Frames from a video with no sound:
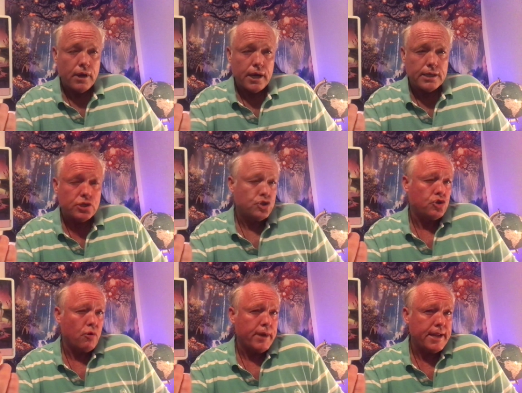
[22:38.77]
Right? This is
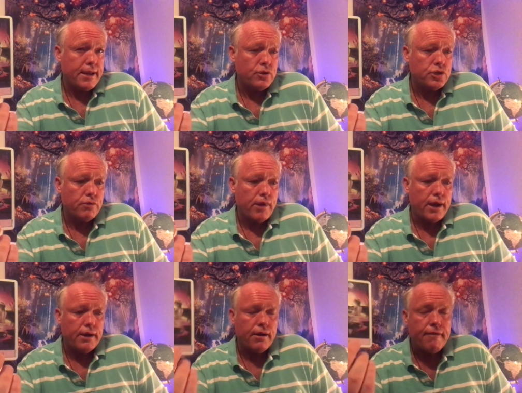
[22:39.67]
soulmate energy
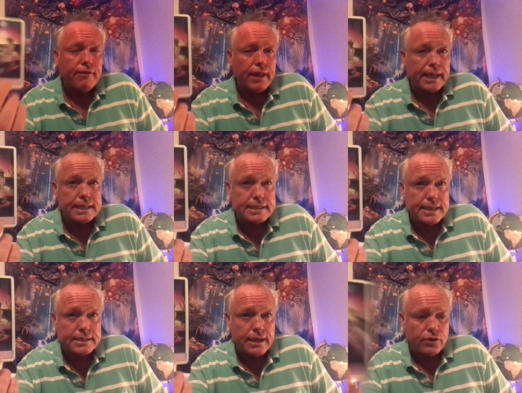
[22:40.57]
right here. And I feel like it's
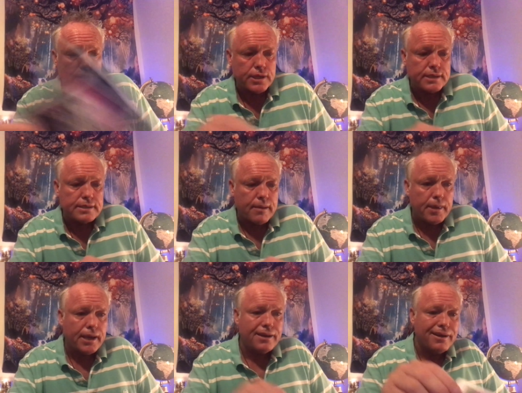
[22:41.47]
this energy that's
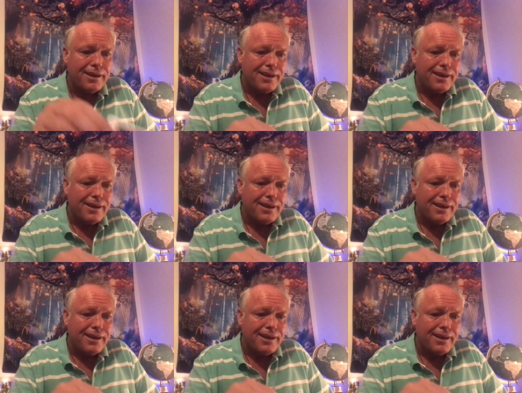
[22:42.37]
coming in.